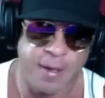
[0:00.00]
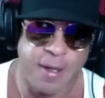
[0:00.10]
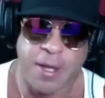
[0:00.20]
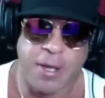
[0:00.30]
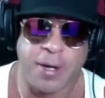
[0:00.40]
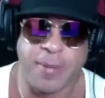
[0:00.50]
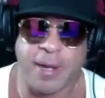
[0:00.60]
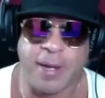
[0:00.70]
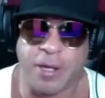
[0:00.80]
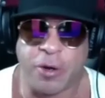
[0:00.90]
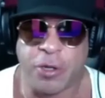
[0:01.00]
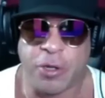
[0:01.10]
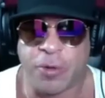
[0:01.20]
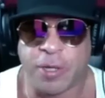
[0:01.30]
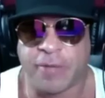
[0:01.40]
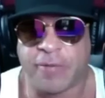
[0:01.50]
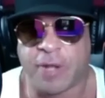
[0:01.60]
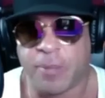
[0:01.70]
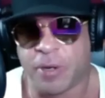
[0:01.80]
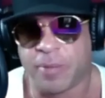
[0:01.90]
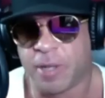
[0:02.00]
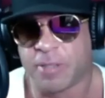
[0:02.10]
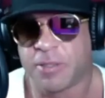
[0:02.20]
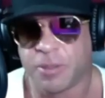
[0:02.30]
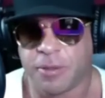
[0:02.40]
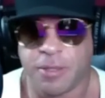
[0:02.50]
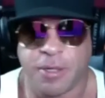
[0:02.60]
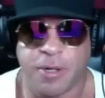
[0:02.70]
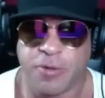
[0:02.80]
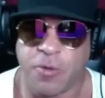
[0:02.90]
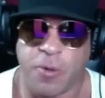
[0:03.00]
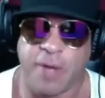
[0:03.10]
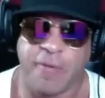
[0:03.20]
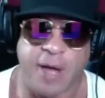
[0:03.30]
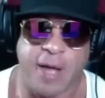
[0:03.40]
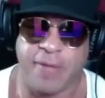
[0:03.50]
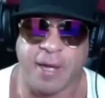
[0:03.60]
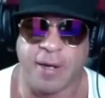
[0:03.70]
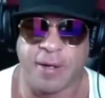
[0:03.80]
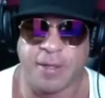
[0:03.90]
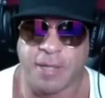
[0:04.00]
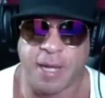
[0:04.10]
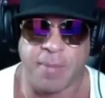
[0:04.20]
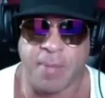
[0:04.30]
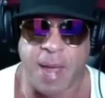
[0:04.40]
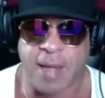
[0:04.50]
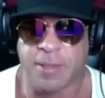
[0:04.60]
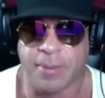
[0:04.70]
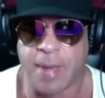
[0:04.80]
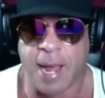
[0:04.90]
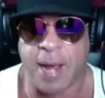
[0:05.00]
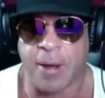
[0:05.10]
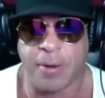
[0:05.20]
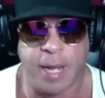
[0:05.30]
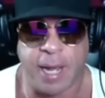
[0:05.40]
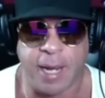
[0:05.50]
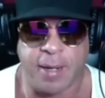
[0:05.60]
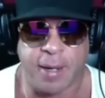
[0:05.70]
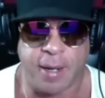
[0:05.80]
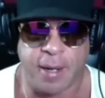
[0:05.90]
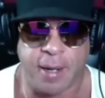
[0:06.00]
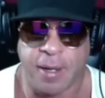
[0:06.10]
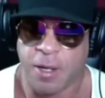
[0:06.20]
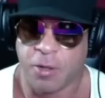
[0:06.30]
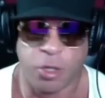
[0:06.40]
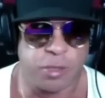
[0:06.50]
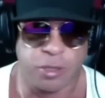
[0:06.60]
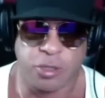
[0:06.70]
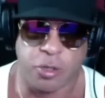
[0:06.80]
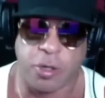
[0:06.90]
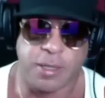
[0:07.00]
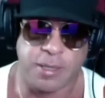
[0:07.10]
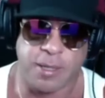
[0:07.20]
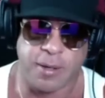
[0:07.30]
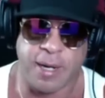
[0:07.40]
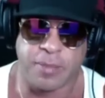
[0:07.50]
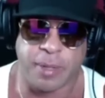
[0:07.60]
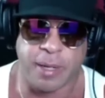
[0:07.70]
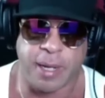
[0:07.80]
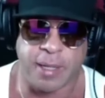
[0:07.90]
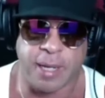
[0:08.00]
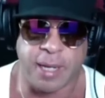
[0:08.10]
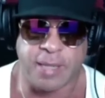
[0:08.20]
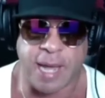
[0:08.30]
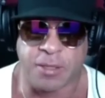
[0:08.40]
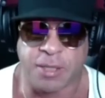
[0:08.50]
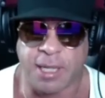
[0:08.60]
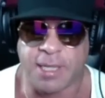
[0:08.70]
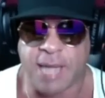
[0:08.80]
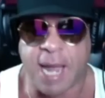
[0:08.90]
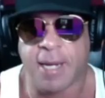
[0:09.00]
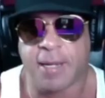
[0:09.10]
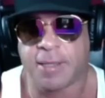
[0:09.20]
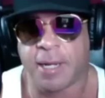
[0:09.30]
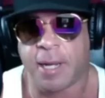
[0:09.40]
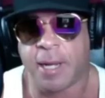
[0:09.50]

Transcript: you could develop your muscles, 25 years and max them out and look the strongest there is, but it's actually the tendons and